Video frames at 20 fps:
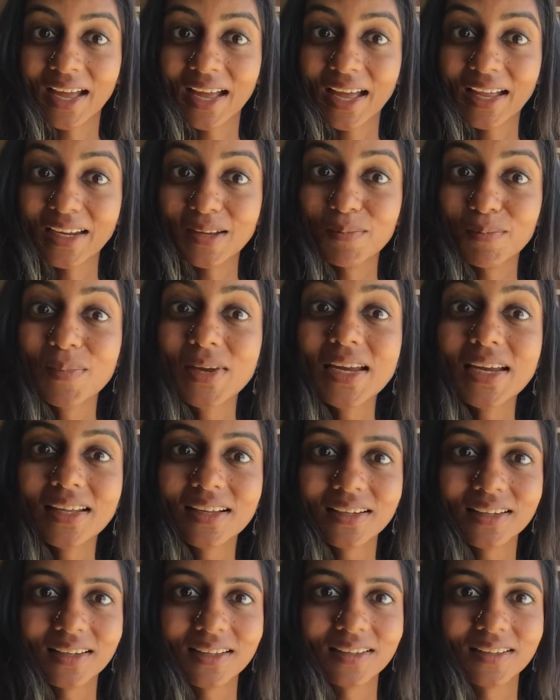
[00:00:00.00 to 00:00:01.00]
And
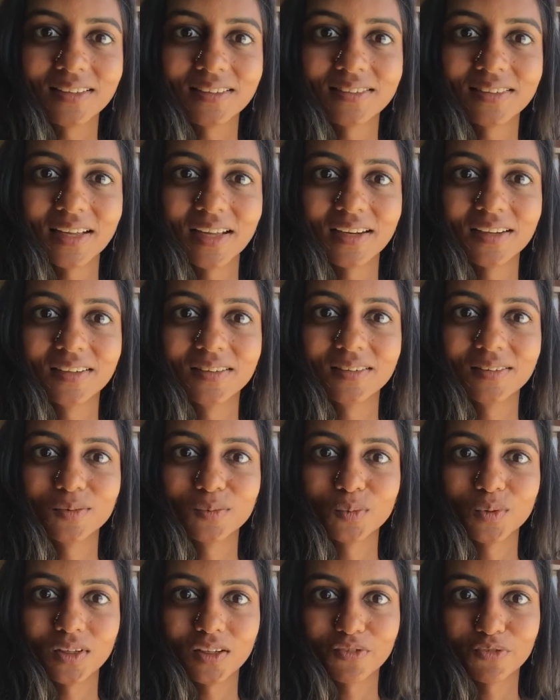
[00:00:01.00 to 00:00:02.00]
immediately he said,
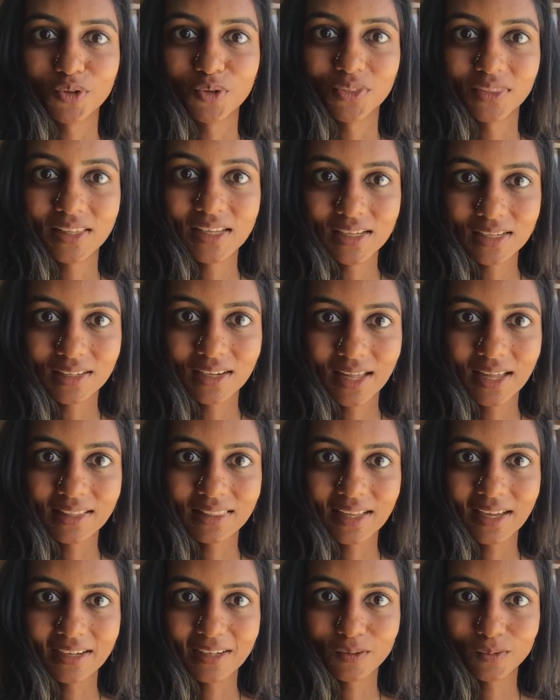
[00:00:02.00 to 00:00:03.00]
well, if you think like
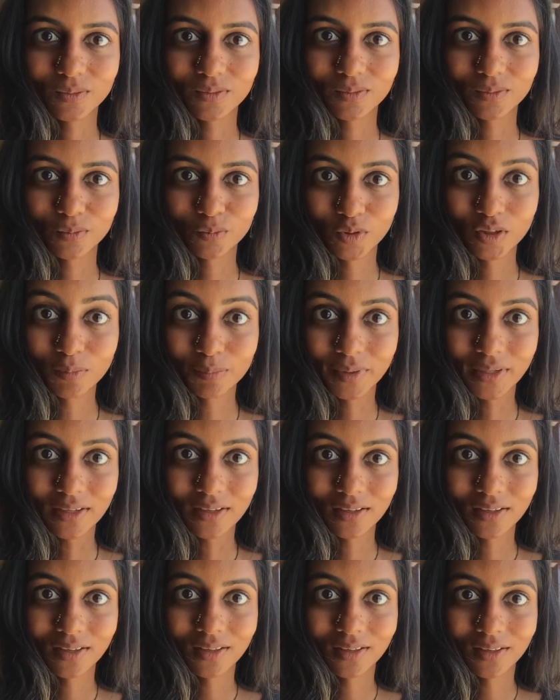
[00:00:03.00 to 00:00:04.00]
that, it will
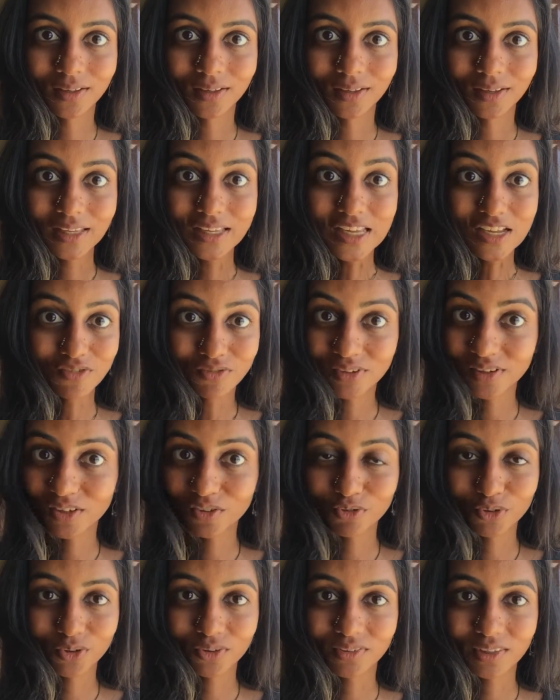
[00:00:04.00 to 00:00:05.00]
be. Even
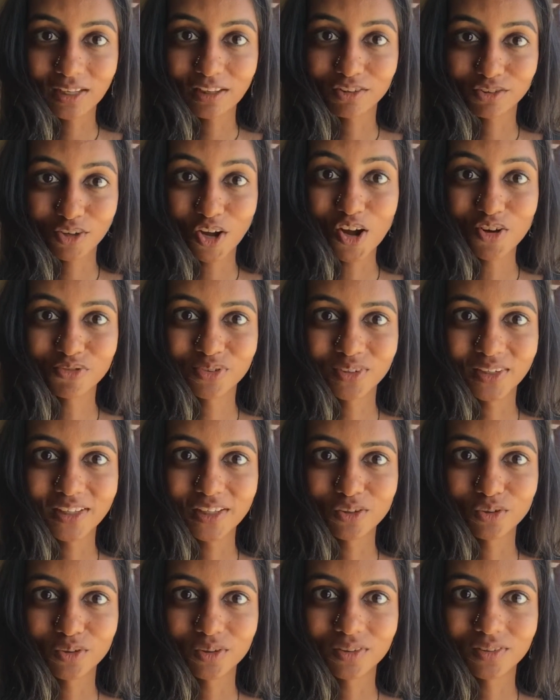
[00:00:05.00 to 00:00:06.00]
if you sing softly,
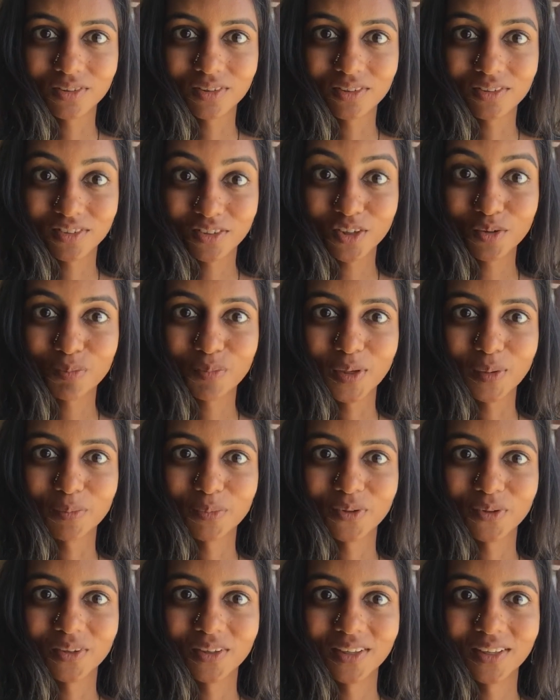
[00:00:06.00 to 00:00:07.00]
you'll disturb people.